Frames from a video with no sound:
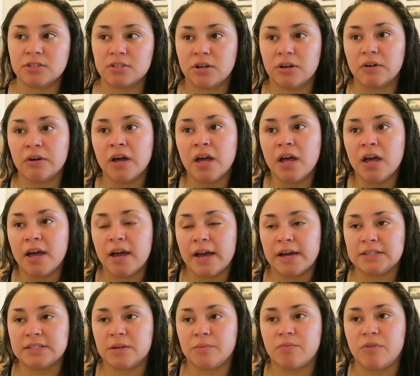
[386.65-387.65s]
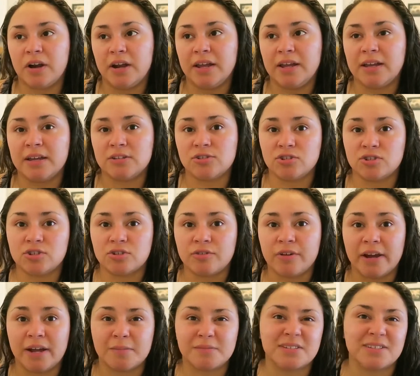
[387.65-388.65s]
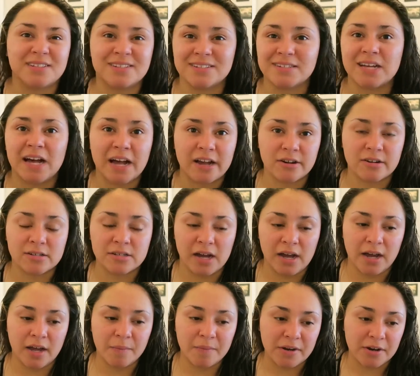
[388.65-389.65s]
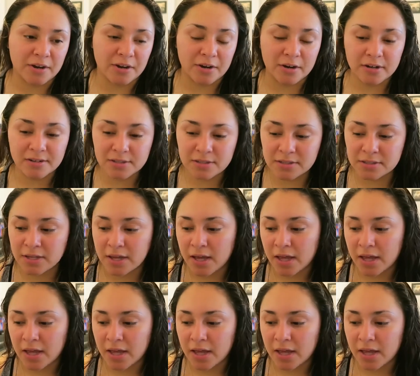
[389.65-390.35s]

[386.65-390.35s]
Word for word: So as I'm running, it just cramps the entire time and it hurts.